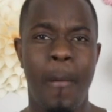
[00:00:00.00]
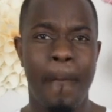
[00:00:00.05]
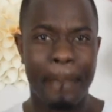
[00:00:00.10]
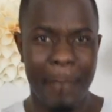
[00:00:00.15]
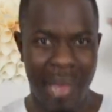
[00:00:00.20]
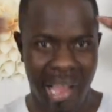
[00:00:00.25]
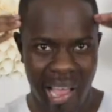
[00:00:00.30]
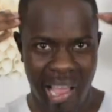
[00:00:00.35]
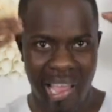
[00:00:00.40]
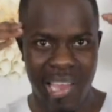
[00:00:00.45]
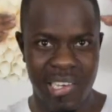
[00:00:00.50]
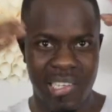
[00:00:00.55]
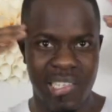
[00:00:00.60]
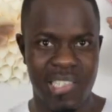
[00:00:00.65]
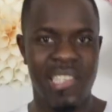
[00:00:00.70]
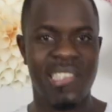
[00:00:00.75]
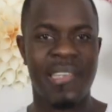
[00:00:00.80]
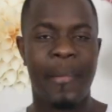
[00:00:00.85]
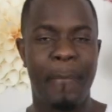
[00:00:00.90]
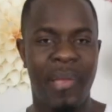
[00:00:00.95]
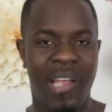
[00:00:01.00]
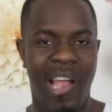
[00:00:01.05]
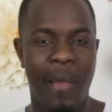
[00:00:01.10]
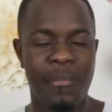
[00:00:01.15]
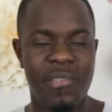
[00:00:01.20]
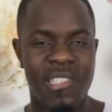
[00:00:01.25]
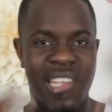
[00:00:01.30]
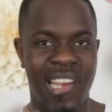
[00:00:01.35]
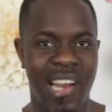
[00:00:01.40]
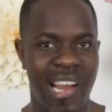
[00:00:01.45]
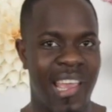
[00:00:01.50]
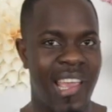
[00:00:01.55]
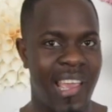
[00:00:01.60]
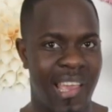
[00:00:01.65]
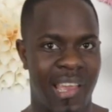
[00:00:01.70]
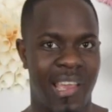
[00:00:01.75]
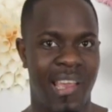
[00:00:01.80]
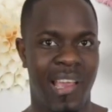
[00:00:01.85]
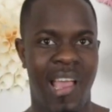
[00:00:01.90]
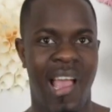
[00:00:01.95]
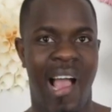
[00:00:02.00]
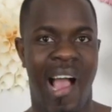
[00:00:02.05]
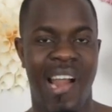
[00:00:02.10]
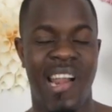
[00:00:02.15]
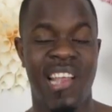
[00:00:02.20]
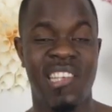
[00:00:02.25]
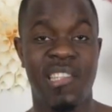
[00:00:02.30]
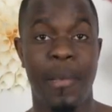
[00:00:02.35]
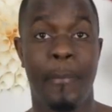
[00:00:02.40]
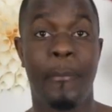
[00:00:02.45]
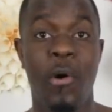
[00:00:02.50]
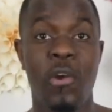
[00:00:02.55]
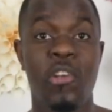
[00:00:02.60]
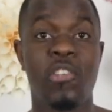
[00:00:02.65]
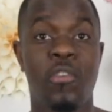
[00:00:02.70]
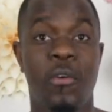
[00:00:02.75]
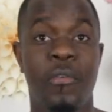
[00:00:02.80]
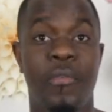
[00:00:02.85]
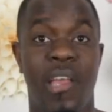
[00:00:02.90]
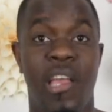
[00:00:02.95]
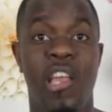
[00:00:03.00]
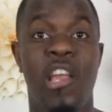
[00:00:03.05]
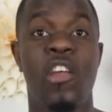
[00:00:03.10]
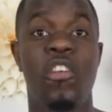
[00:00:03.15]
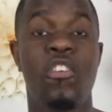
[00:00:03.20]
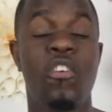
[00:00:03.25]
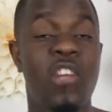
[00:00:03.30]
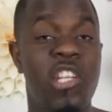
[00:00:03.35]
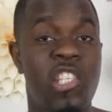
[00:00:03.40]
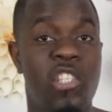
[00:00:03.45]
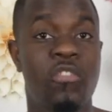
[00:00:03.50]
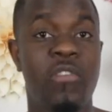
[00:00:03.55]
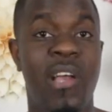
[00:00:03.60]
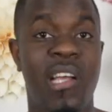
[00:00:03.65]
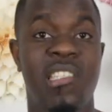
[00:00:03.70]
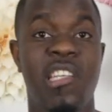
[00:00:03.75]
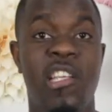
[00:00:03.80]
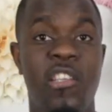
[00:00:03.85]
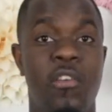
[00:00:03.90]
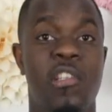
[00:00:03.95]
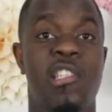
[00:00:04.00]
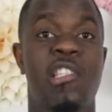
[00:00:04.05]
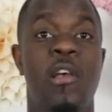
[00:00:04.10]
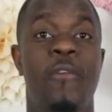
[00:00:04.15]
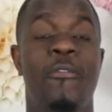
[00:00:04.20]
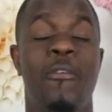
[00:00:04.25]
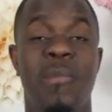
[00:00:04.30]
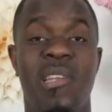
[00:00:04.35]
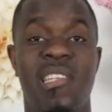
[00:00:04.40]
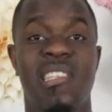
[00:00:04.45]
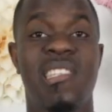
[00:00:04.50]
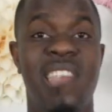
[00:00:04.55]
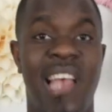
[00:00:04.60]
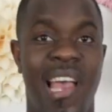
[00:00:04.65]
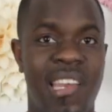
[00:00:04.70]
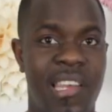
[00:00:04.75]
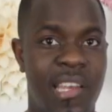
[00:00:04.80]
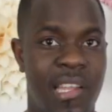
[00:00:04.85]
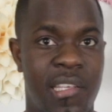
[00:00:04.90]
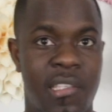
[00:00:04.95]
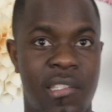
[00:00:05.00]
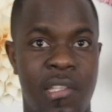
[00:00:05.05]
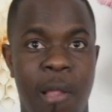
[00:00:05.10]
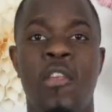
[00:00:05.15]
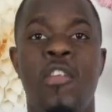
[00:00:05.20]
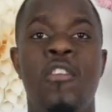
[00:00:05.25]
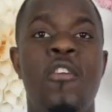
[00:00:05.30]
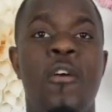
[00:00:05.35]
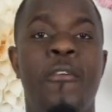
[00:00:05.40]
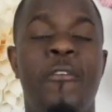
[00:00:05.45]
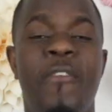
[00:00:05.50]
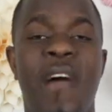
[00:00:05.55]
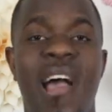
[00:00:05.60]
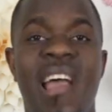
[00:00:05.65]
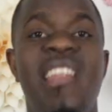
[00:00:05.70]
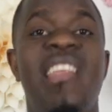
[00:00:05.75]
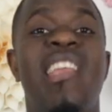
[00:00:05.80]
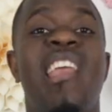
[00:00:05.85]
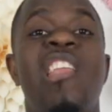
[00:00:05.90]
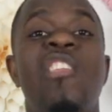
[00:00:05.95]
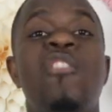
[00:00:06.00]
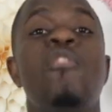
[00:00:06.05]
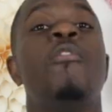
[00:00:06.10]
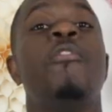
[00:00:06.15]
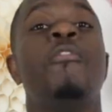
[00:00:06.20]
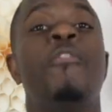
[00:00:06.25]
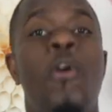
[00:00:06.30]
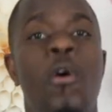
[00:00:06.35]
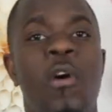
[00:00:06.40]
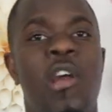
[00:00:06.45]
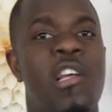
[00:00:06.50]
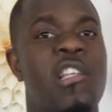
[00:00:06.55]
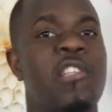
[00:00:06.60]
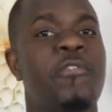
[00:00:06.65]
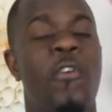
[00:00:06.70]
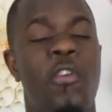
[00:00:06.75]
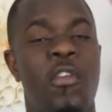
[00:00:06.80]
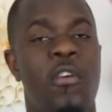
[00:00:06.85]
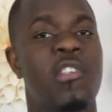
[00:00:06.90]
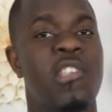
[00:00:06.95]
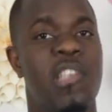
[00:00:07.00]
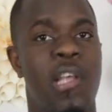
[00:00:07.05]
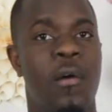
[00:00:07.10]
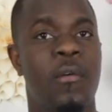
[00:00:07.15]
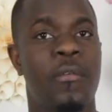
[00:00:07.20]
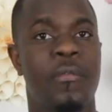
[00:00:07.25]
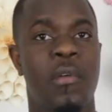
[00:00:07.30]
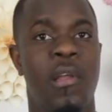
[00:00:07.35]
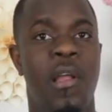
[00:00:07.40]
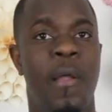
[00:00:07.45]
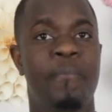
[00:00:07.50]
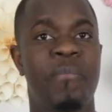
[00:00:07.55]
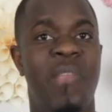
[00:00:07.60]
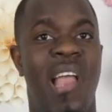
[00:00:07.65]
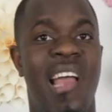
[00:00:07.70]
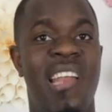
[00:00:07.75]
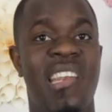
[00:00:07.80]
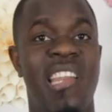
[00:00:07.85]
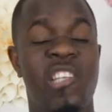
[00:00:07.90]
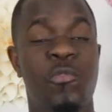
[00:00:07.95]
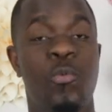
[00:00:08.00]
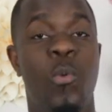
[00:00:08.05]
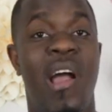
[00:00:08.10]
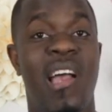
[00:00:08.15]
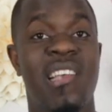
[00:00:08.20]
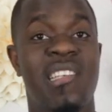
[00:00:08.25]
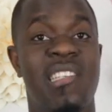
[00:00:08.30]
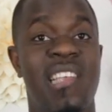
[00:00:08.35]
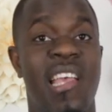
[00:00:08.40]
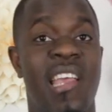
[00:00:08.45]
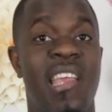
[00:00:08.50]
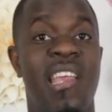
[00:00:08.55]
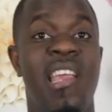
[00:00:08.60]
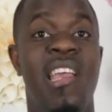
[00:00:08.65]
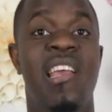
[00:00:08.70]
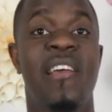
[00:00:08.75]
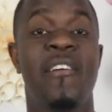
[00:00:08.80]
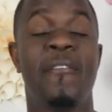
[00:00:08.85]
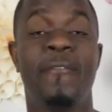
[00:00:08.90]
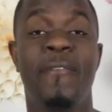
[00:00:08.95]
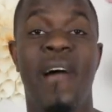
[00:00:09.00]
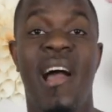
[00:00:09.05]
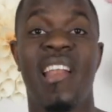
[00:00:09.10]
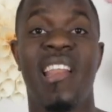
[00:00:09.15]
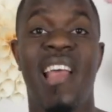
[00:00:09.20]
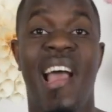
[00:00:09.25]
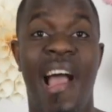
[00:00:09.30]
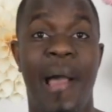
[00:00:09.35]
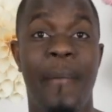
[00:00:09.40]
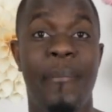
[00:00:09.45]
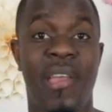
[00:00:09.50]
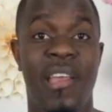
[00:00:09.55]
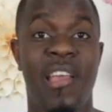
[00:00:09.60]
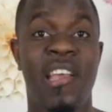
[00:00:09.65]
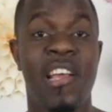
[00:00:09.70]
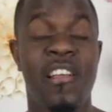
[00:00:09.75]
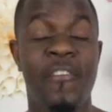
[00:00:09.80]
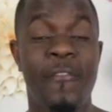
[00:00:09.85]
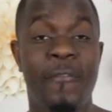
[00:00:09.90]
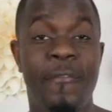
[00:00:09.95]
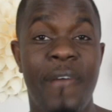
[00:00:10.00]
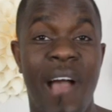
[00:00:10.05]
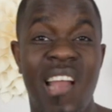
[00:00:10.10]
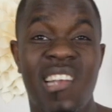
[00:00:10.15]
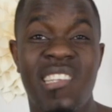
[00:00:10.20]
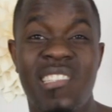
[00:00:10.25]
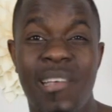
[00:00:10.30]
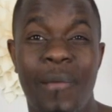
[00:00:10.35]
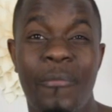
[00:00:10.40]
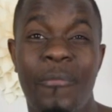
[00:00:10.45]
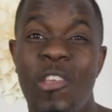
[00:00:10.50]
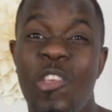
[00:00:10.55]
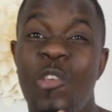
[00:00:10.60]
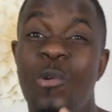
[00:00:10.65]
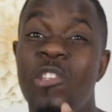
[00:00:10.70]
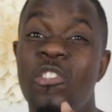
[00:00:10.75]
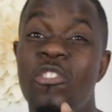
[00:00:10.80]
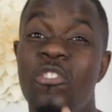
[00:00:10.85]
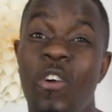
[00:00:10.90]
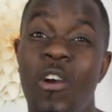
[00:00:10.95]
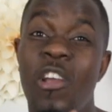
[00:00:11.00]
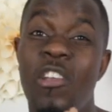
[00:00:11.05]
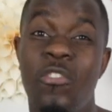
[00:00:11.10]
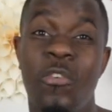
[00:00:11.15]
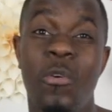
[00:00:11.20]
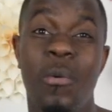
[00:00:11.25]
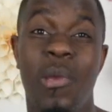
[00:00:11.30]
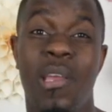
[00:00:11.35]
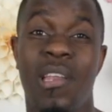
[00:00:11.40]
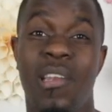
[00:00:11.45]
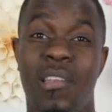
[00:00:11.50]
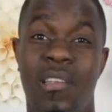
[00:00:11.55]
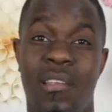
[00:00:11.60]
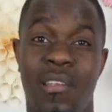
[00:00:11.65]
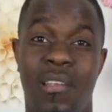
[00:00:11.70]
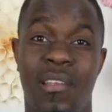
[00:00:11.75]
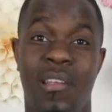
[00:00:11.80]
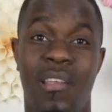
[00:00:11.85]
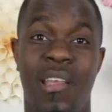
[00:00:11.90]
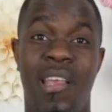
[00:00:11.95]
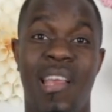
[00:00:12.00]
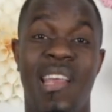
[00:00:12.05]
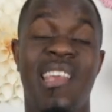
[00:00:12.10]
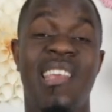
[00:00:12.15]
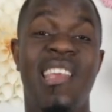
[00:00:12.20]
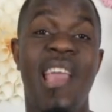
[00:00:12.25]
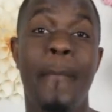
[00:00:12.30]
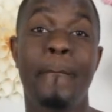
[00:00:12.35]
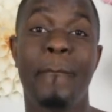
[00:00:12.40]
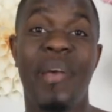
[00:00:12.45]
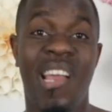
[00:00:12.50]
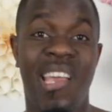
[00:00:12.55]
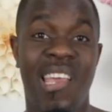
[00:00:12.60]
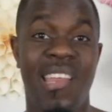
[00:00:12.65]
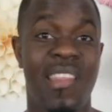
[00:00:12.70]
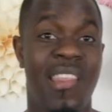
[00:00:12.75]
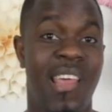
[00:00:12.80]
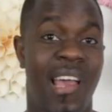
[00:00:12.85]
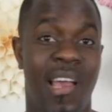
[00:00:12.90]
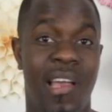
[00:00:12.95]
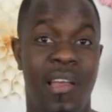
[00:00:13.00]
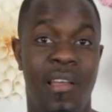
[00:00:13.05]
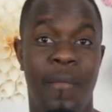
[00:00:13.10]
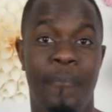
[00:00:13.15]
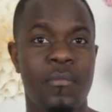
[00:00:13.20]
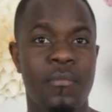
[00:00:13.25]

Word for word: your mind becomes clear, and that's the point of it. You're distracting yourself from the sadness. You're finding a new focus for yourself. And that's what I say, find a habit. Find something you enjoy doing. Get back in that.